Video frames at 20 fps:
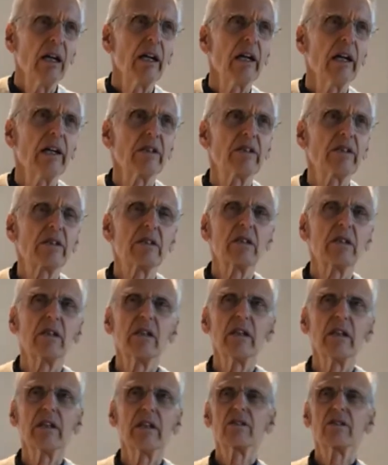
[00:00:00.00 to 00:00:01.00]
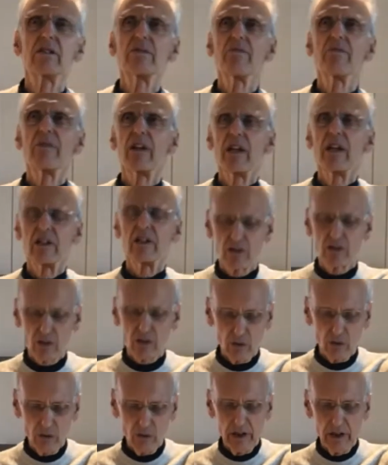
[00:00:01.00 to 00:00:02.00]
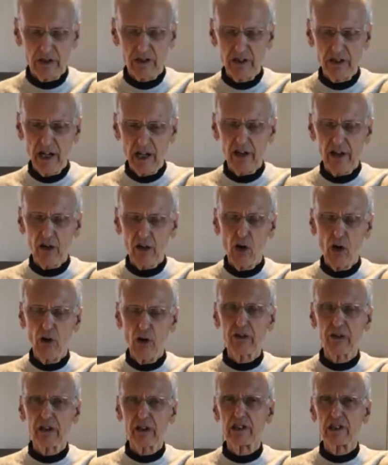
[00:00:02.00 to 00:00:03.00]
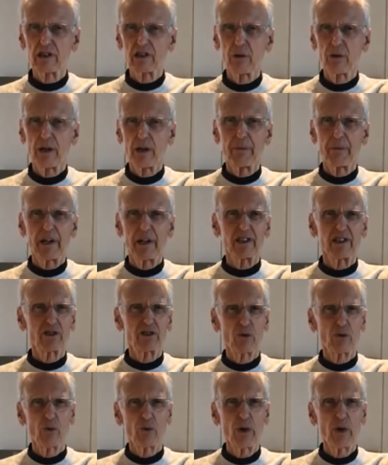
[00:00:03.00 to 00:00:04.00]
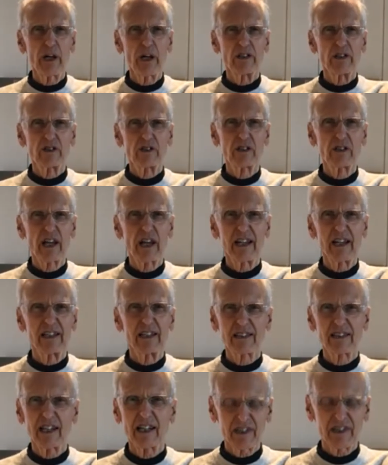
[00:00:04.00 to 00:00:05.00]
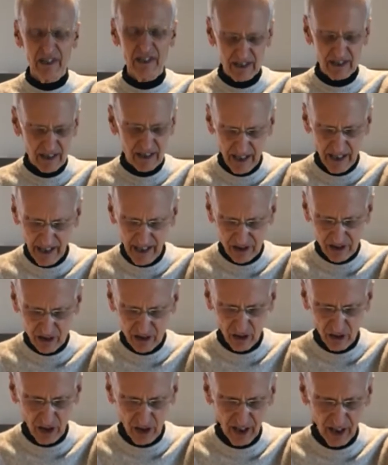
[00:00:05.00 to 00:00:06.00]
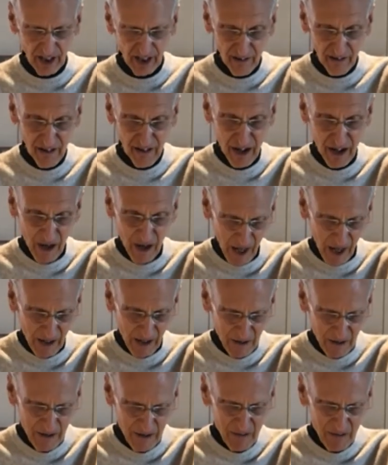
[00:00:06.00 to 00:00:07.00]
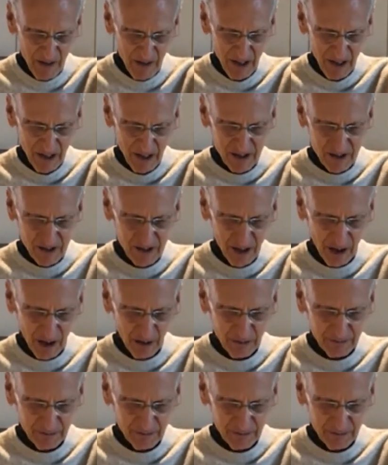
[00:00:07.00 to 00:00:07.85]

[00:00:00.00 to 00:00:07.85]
It's not overly sweet, but it's rich and it's got this texture I love. So